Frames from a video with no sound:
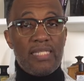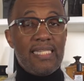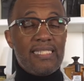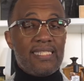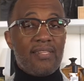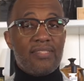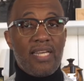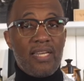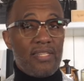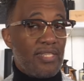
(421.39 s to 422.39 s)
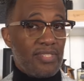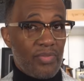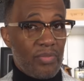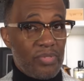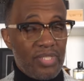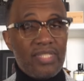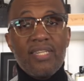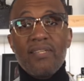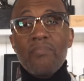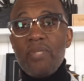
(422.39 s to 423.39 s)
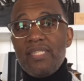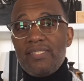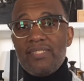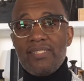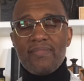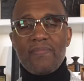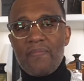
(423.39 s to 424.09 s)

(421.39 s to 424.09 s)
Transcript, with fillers: Details down in the description. Peace.